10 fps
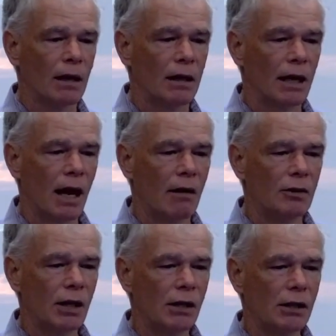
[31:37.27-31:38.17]
Now,
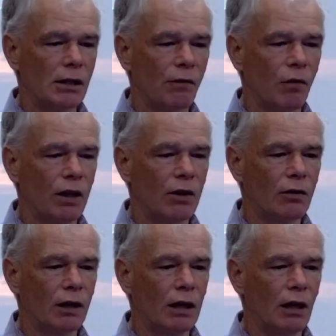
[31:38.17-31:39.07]
Genesis
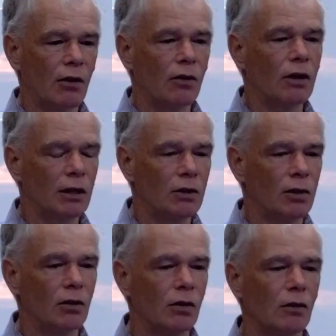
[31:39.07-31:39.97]

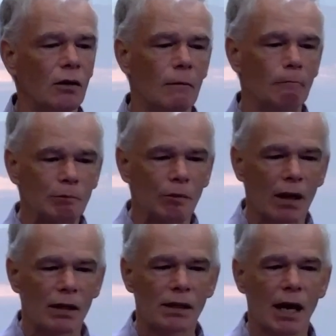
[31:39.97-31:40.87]
43:32
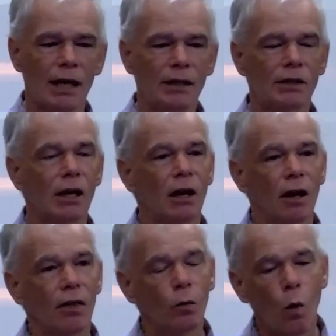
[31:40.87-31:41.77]
says,
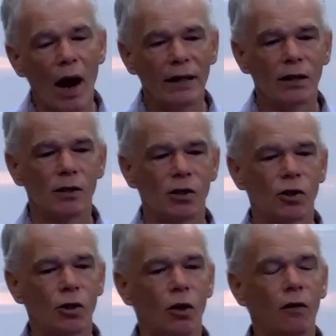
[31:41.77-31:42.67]
the waiters
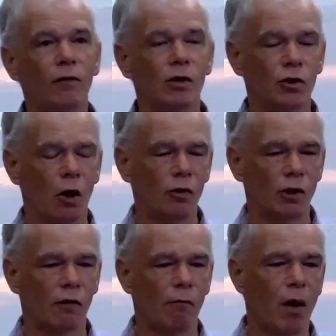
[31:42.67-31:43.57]
served
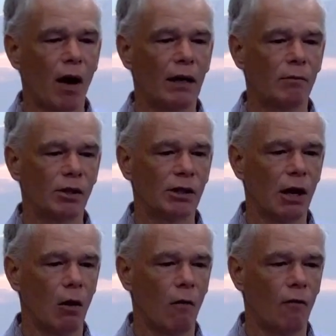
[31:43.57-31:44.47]
Joseph by
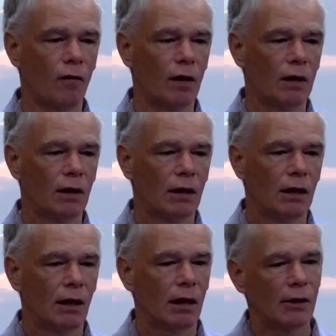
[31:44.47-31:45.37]
himself.
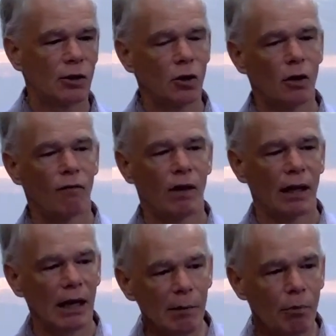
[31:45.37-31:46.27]
They served the
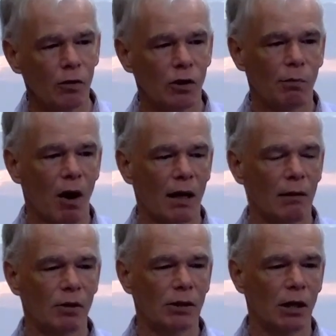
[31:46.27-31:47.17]
Hebrews by
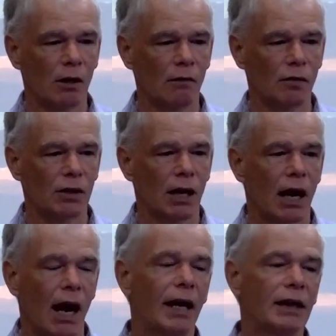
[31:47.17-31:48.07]
themselves,
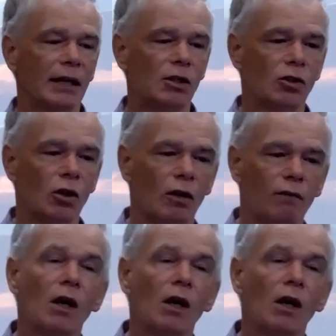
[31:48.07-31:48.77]
and they served